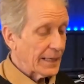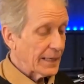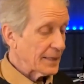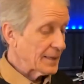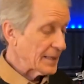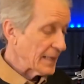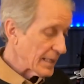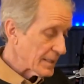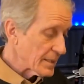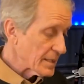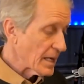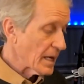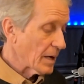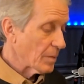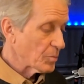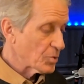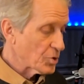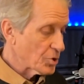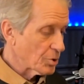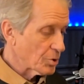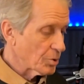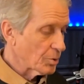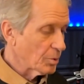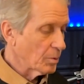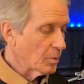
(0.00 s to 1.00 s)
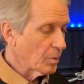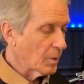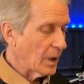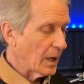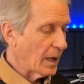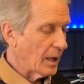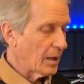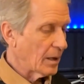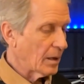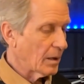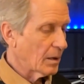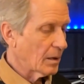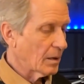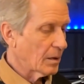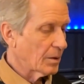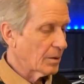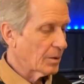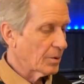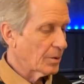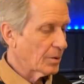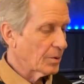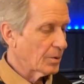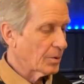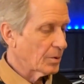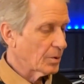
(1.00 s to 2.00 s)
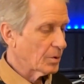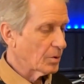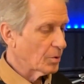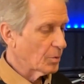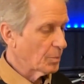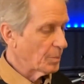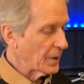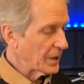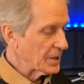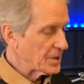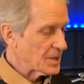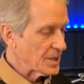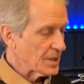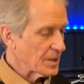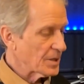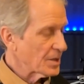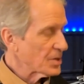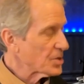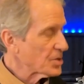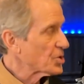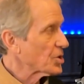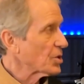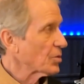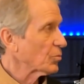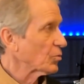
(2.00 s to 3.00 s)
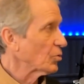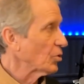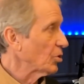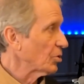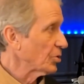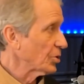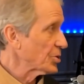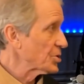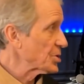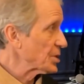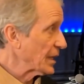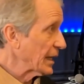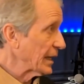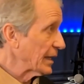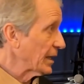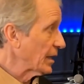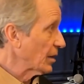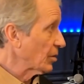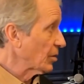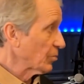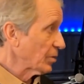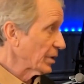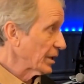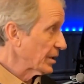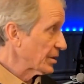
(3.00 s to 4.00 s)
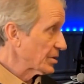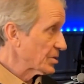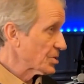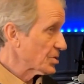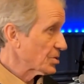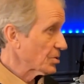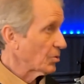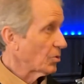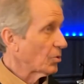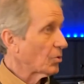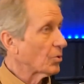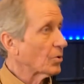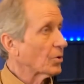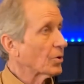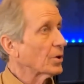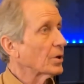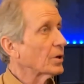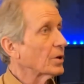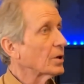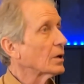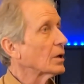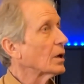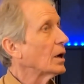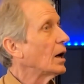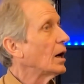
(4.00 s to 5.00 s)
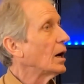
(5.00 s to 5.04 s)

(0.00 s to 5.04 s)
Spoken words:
at that time, too, you might see these in roller skating rinks or